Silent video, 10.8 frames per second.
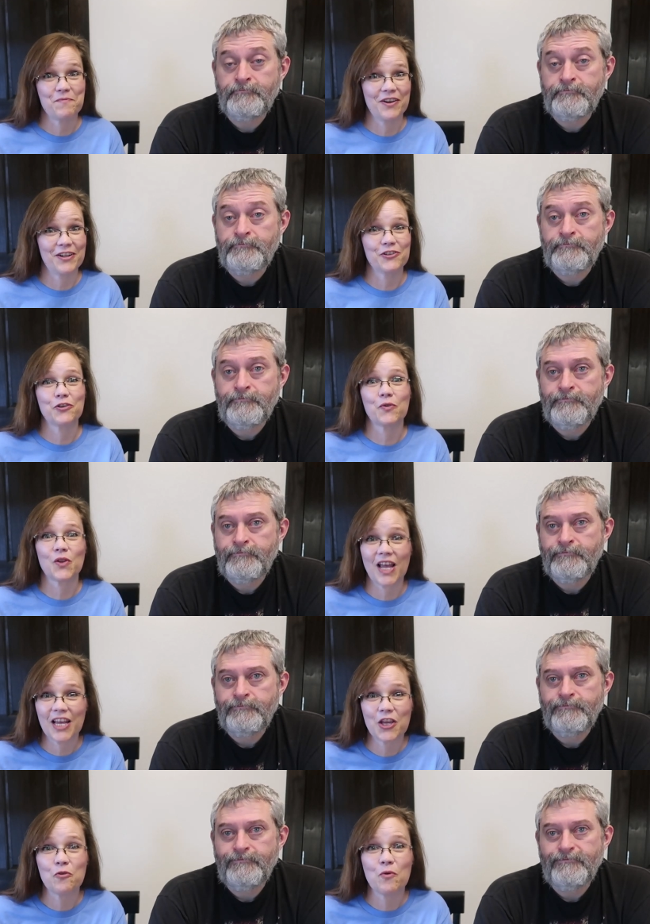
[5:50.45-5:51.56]
Speaker 1: much. So
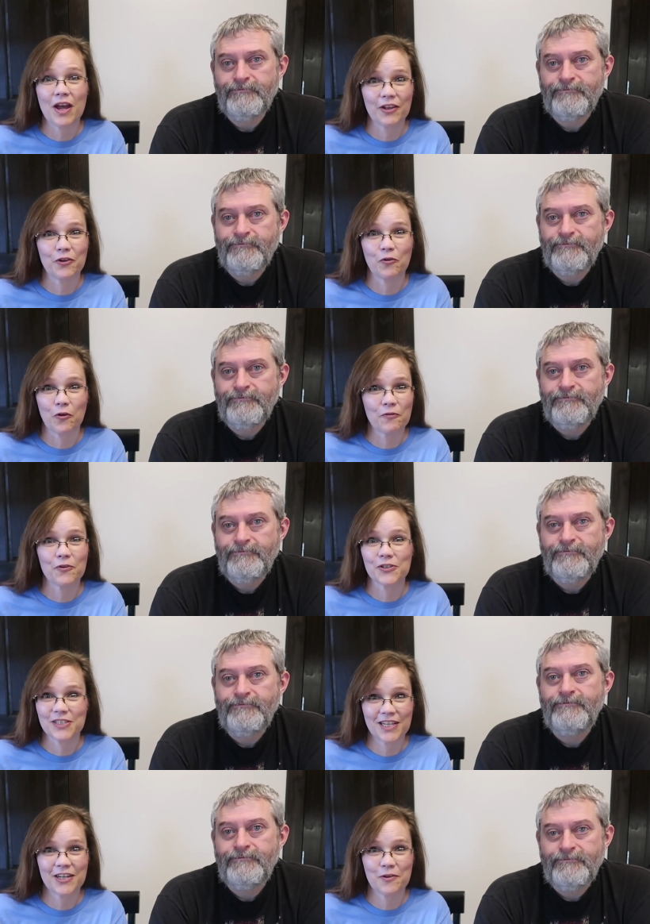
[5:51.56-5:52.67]
thank you, Eleanor, for
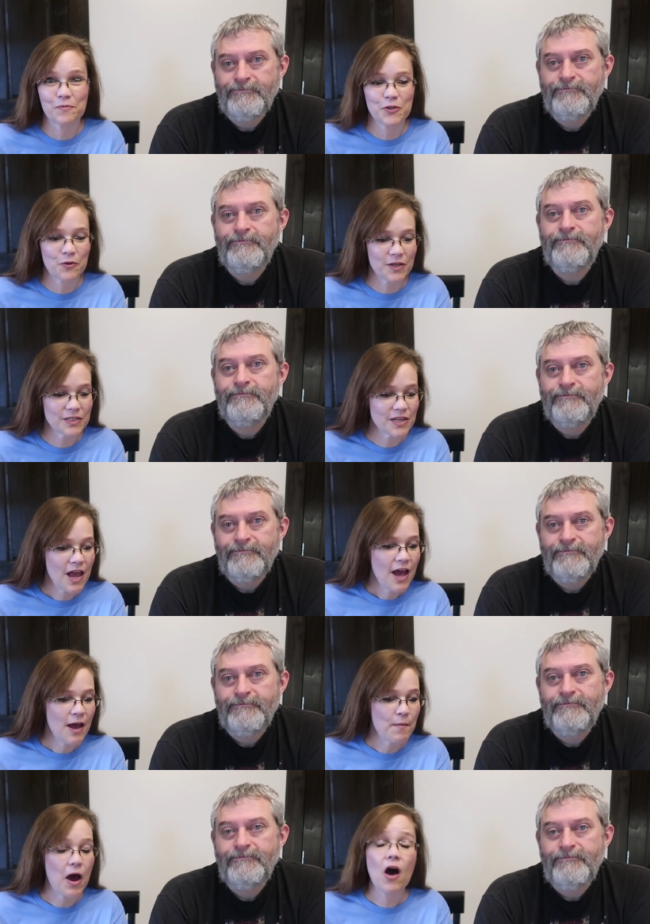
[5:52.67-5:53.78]
sending them to us.
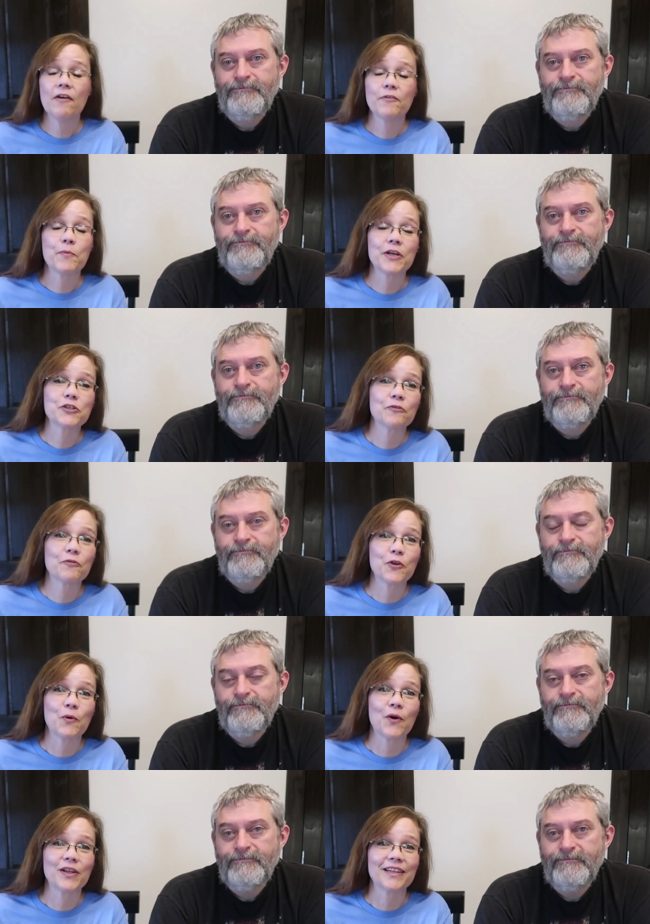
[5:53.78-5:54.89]
And I'll have a picture for
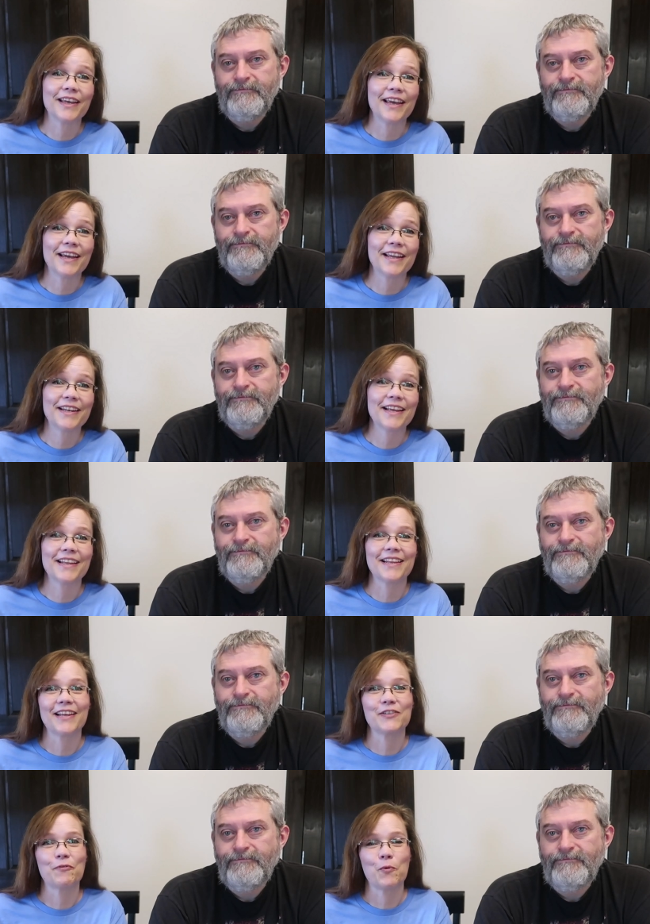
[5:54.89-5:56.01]
you all at the end, and
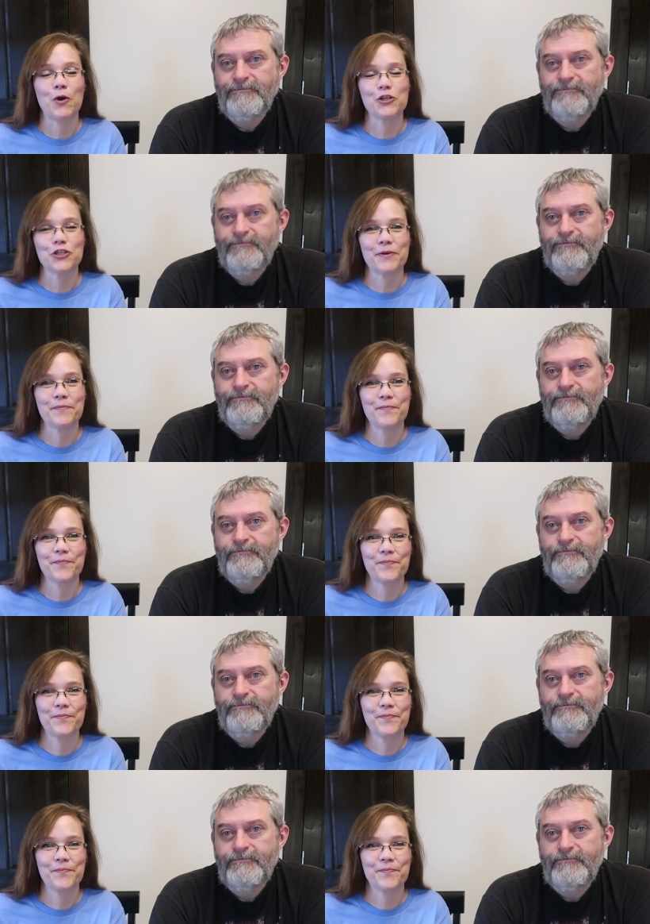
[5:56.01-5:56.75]
thanks for watching.